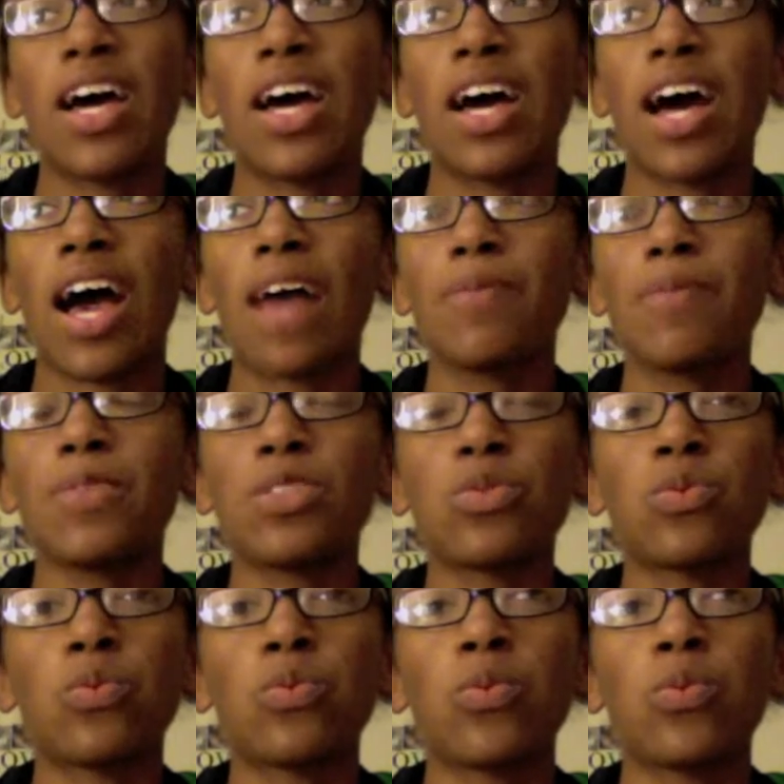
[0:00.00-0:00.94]
I'm
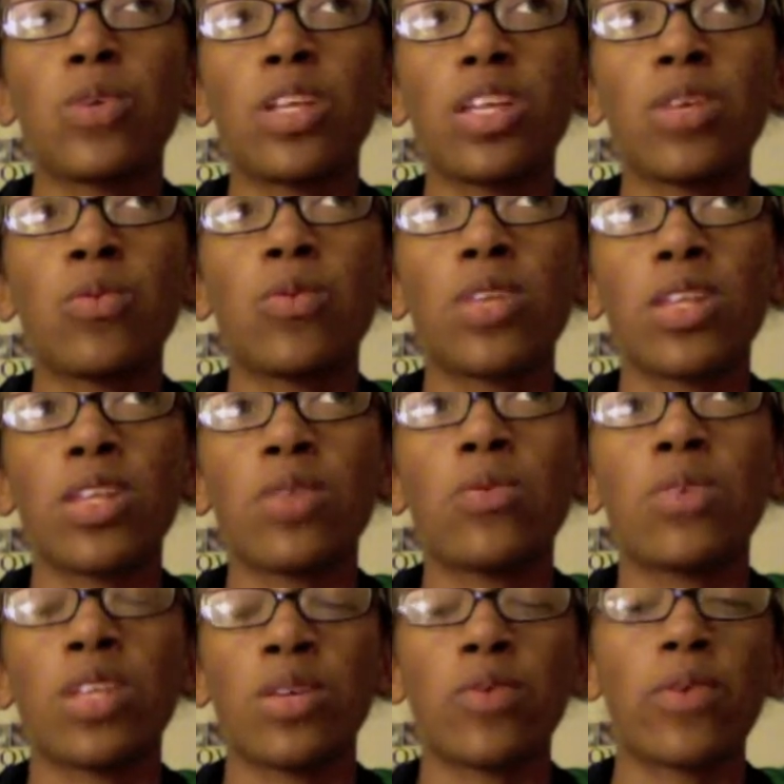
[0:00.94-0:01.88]
just really, really,
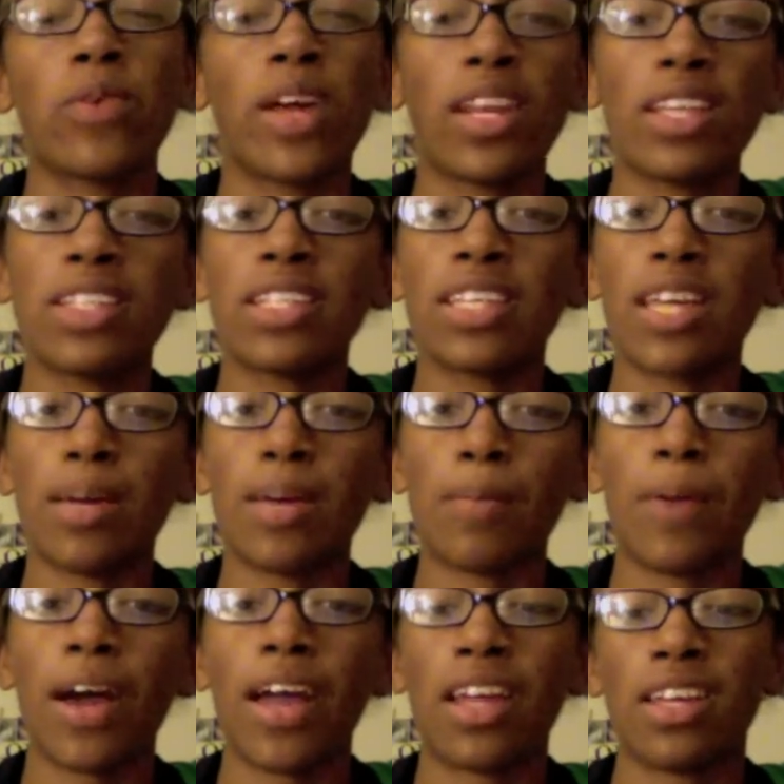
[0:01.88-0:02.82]
really ready to get
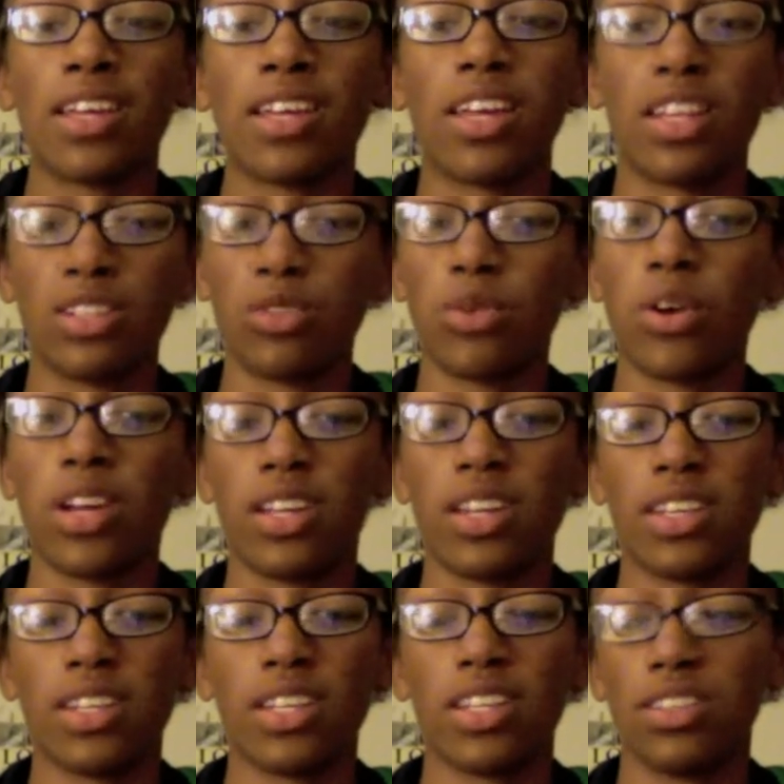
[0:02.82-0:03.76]
my Android
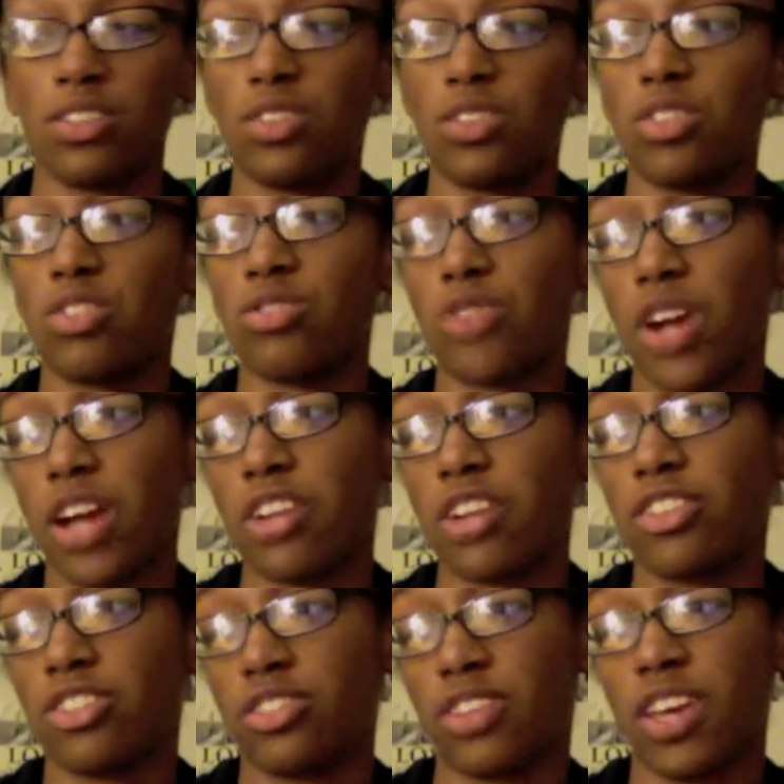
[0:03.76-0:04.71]
into the
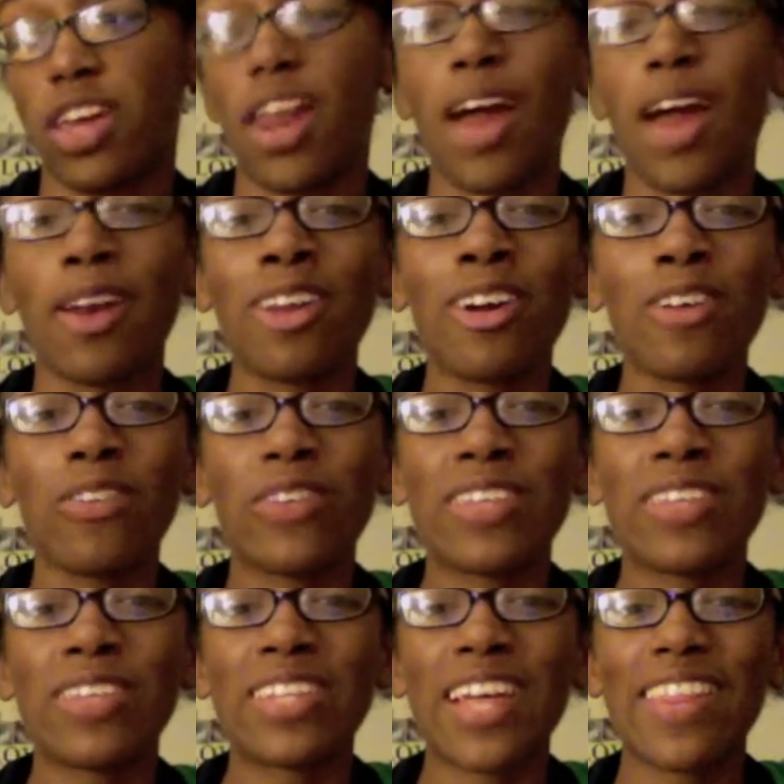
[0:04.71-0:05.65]
trash. And
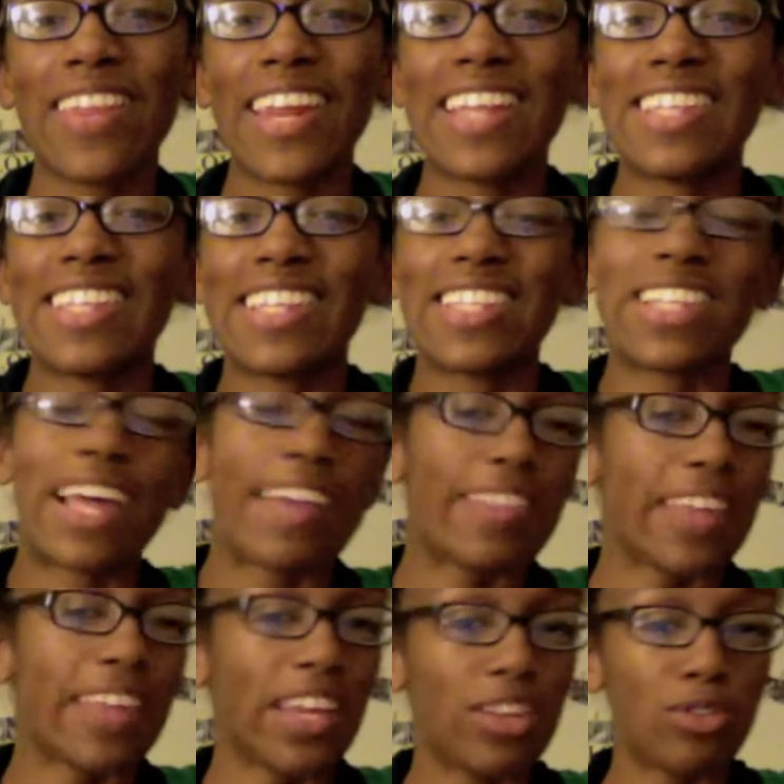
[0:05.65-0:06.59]
it's not that I dislike
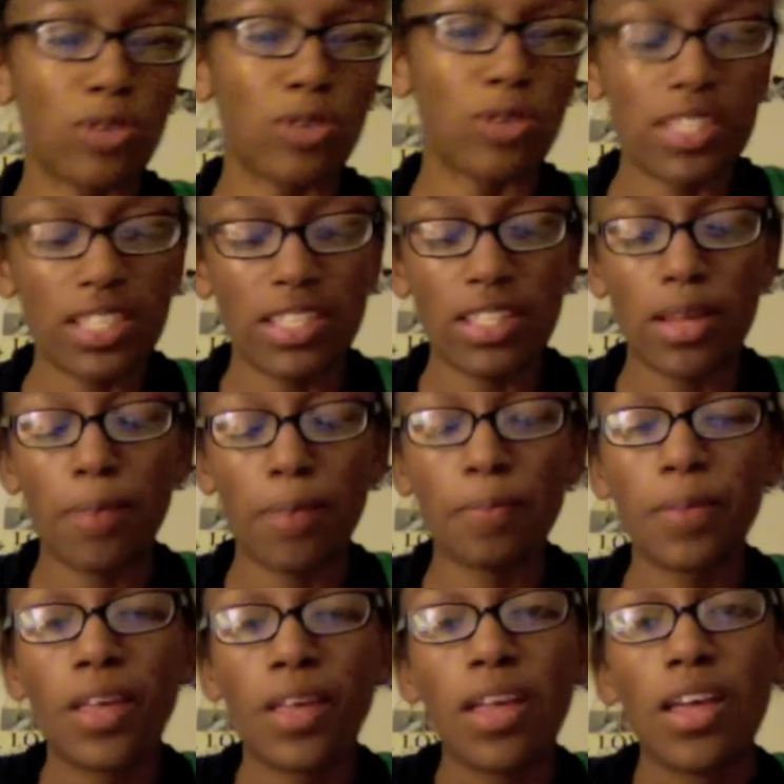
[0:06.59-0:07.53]
the Android system,
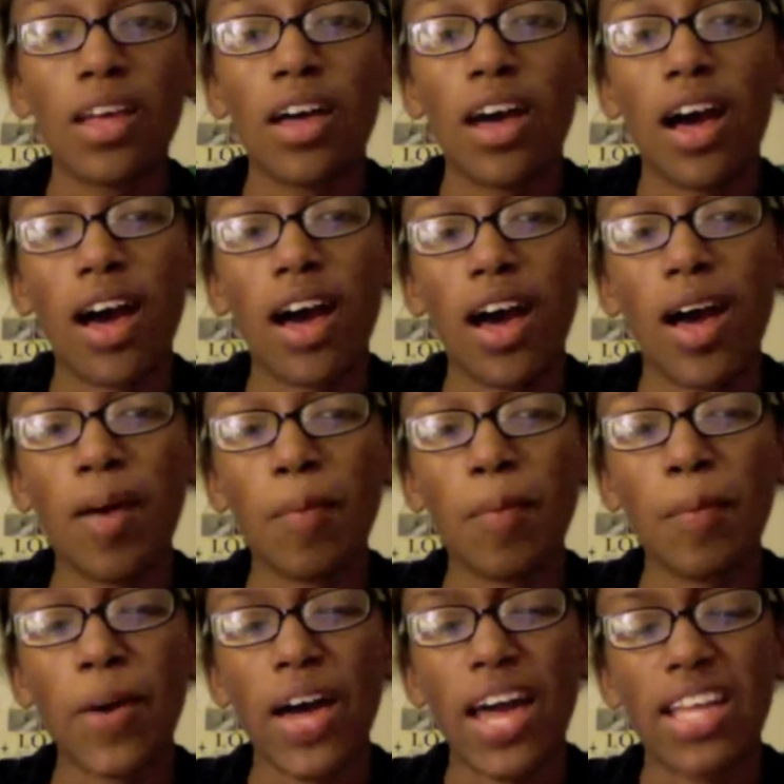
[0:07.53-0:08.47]

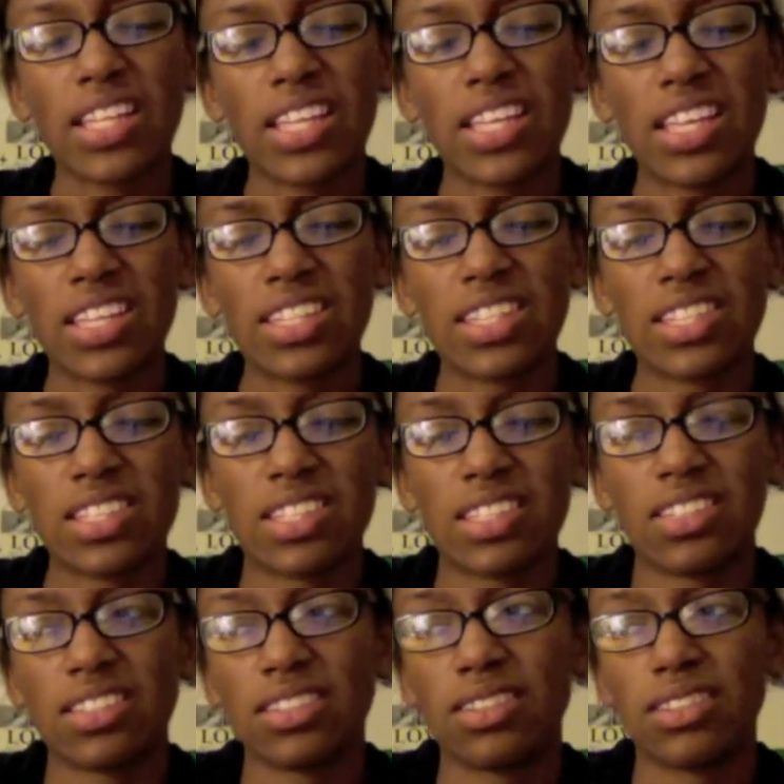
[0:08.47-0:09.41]
but
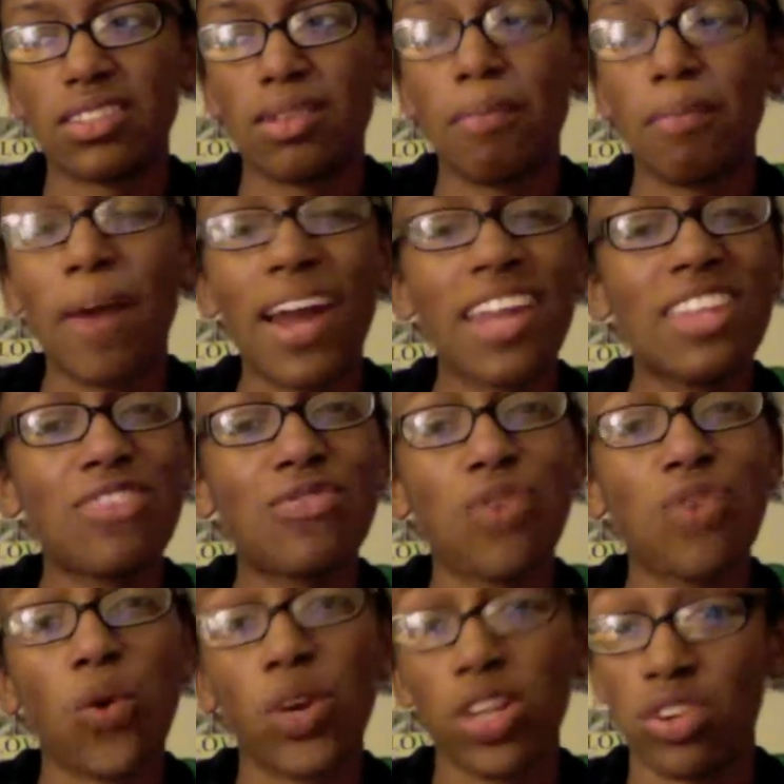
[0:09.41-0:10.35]
mine is
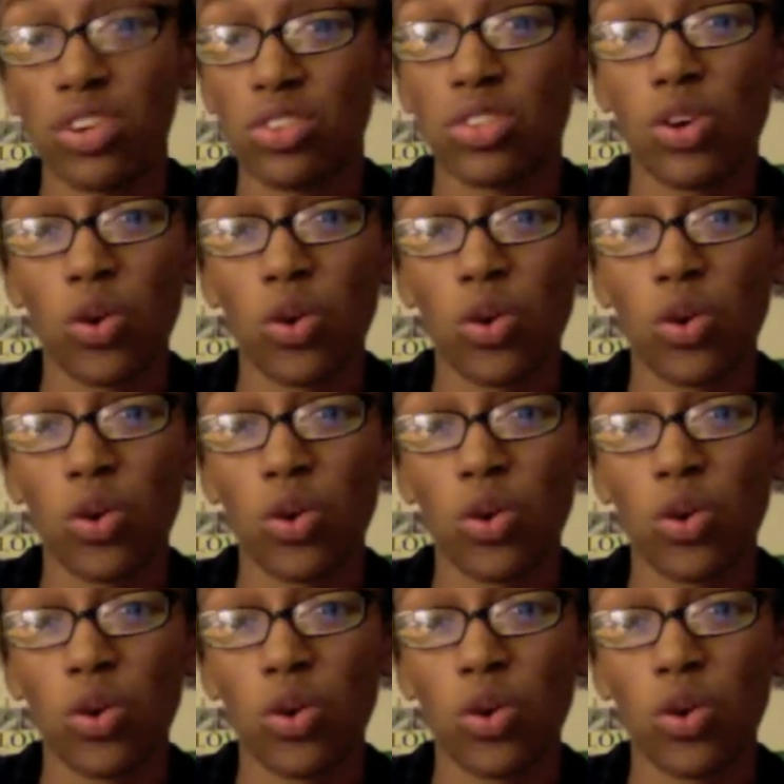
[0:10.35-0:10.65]
4 years old,